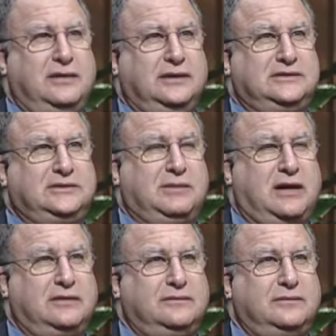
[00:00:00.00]
It's
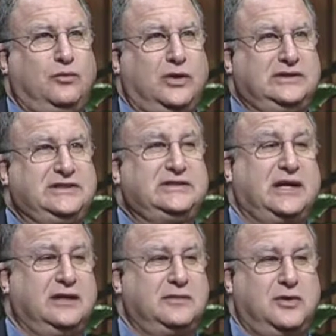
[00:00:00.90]
about, one is a
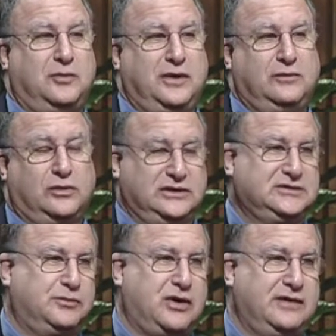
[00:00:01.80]
telling moment and one is
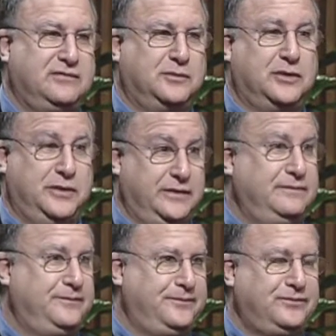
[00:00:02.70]
a prideful moment.
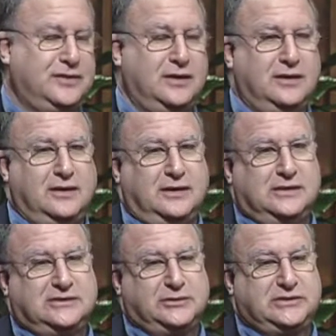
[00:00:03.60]

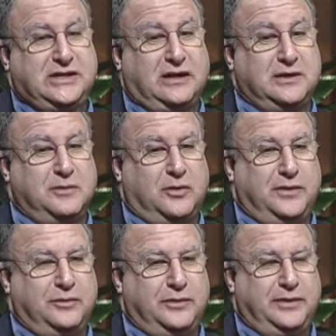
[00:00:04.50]
So a telling
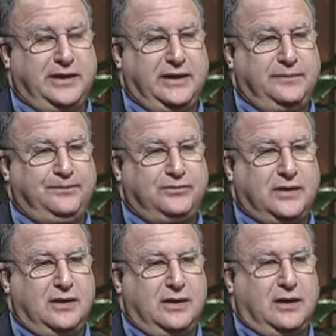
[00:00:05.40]
moment would be,
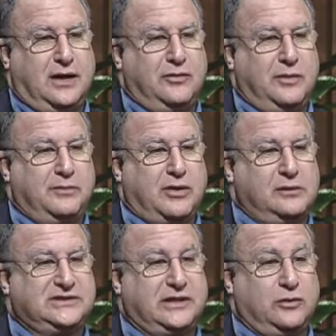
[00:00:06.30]
I remember I
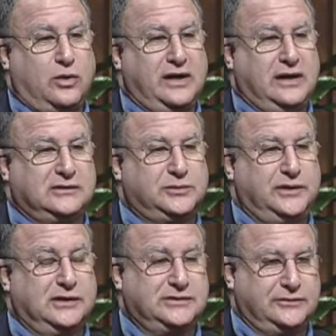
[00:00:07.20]
was at the White House when
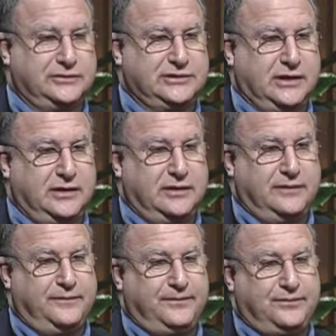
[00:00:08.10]
Nixon resigned
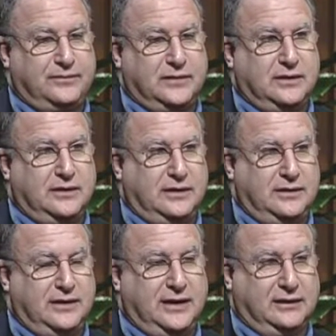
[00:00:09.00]

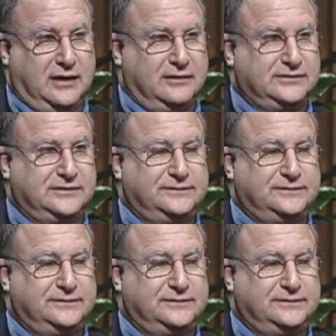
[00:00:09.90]
and left.